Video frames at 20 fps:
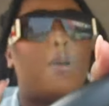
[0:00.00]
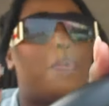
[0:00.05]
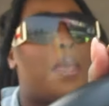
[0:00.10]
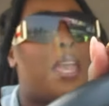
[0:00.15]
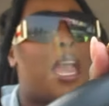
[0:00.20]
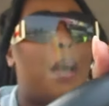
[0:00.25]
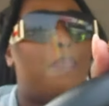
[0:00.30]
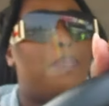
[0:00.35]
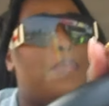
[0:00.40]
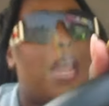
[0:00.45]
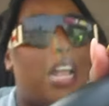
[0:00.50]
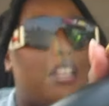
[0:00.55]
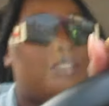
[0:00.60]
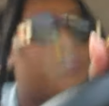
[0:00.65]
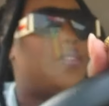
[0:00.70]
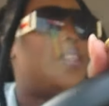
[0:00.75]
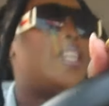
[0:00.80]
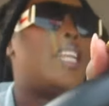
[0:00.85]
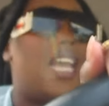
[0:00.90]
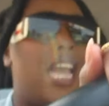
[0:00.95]
me up
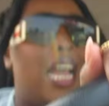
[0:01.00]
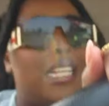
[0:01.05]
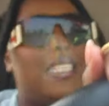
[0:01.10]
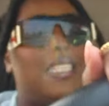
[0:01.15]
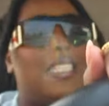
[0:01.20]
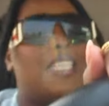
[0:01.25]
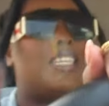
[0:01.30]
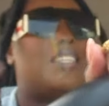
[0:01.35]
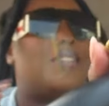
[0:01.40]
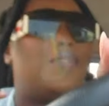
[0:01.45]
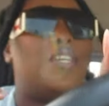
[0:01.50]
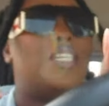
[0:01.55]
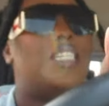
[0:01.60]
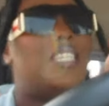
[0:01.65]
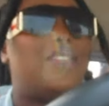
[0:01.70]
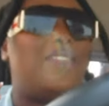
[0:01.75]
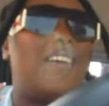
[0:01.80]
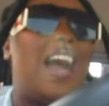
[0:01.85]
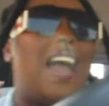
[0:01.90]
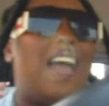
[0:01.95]
naturally at
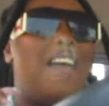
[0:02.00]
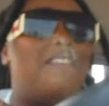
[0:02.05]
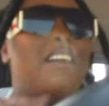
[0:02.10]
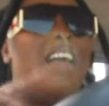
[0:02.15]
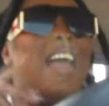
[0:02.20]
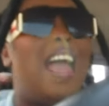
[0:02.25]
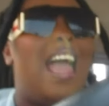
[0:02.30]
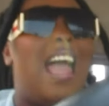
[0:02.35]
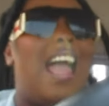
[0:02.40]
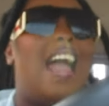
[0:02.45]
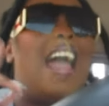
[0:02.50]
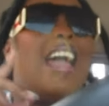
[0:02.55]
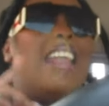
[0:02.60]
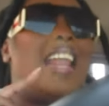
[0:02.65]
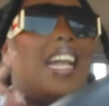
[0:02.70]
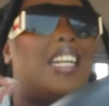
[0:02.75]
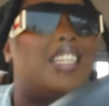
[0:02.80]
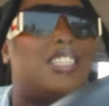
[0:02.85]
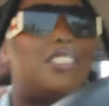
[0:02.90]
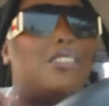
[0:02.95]
6:45, and
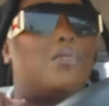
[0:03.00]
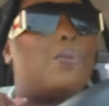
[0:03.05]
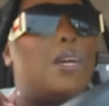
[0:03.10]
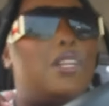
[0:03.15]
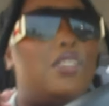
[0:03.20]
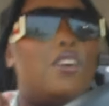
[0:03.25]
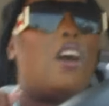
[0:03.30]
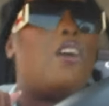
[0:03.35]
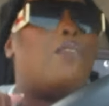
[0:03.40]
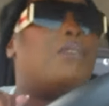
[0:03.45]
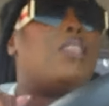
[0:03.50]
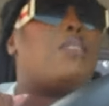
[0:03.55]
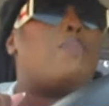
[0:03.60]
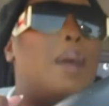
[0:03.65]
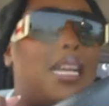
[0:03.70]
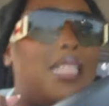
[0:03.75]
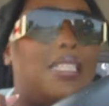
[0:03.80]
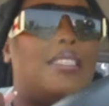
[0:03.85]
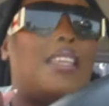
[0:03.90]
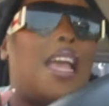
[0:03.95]
I just went on with
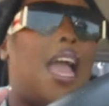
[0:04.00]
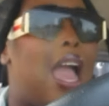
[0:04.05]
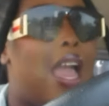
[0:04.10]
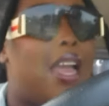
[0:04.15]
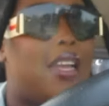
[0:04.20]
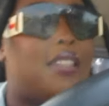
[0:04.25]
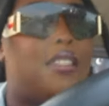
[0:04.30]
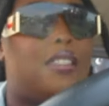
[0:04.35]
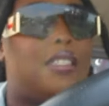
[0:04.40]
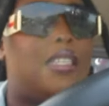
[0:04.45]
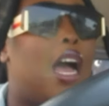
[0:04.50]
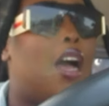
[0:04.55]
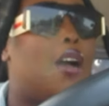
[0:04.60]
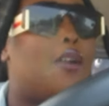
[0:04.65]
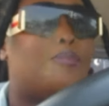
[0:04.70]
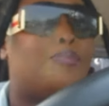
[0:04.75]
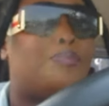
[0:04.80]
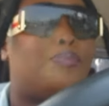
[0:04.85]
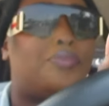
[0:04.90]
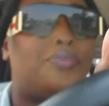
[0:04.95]
my day. So
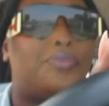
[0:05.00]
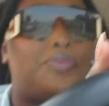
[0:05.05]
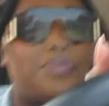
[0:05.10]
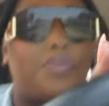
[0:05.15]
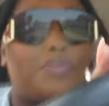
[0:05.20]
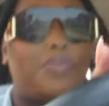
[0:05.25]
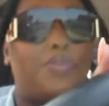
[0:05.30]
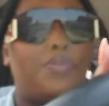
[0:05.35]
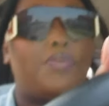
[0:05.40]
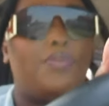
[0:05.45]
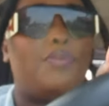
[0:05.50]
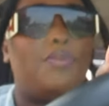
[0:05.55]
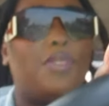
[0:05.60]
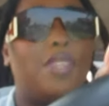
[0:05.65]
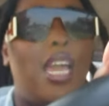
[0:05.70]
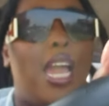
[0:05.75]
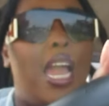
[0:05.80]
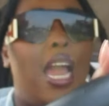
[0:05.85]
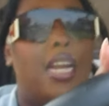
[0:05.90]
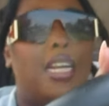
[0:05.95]

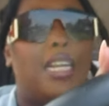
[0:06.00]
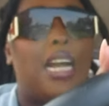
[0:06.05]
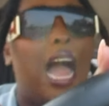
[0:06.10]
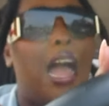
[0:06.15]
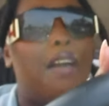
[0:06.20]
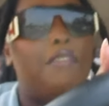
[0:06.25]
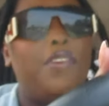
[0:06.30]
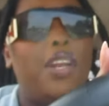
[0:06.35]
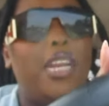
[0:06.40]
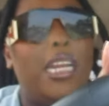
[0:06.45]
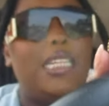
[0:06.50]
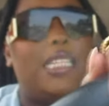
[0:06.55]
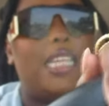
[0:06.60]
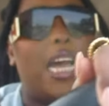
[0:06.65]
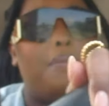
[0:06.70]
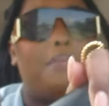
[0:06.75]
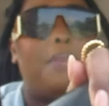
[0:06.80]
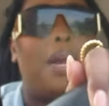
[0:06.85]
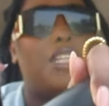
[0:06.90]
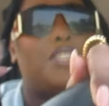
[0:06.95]
I haven't really
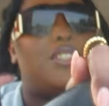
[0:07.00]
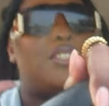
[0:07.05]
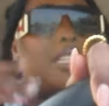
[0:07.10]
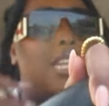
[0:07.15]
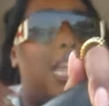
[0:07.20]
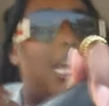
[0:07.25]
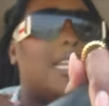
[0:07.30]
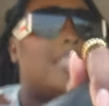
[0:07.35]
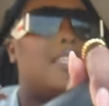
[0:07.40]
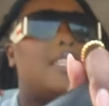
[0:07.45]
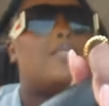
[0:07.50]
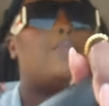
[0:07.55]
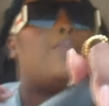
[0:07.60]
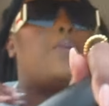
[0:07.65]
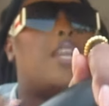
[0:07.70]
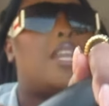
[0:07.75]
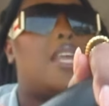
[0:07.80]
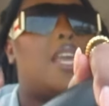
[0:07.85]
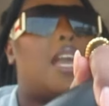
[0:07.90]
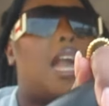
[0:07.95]
done much. Like, this
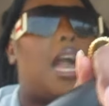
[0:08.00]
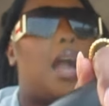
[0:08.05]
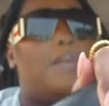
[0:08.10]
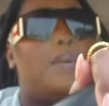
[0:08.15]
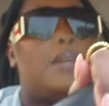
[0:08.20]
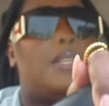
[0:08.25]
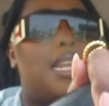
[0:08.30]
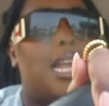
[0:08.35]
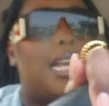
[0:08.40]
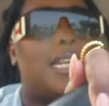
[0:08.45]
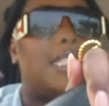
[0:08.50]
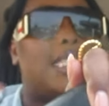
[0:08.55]
morning I was like